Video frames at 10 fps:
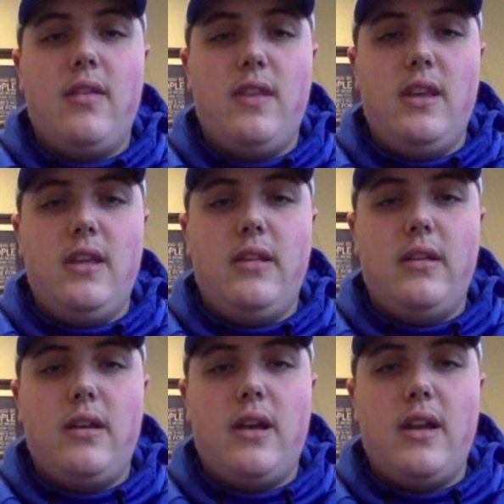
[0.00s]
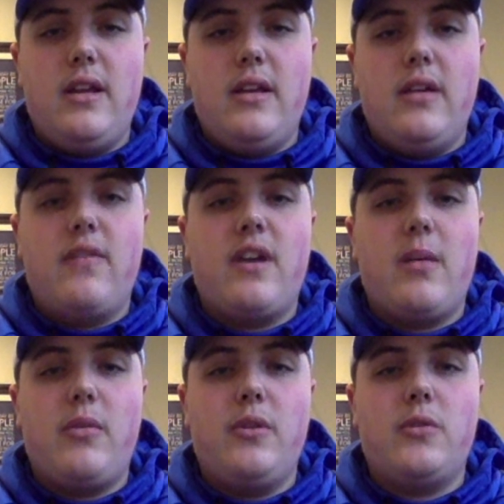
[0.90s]
the idea of
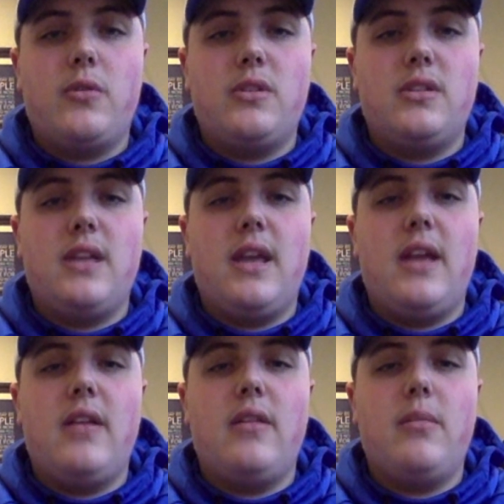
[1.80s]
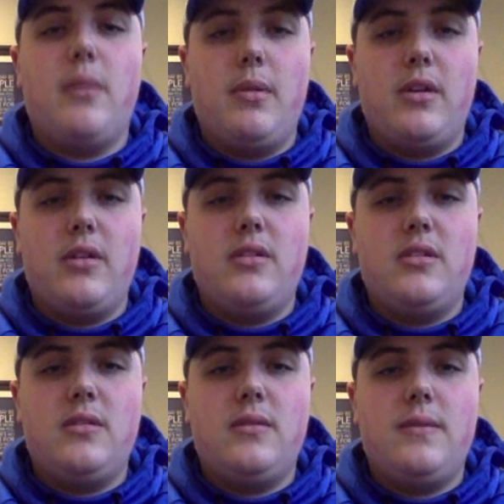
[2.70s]
common resources and public goods.
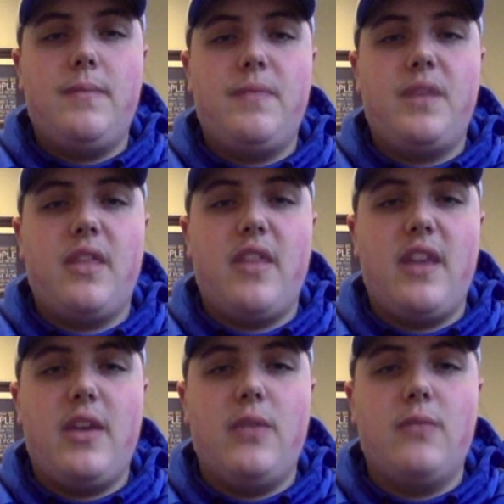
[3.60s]
Thank you.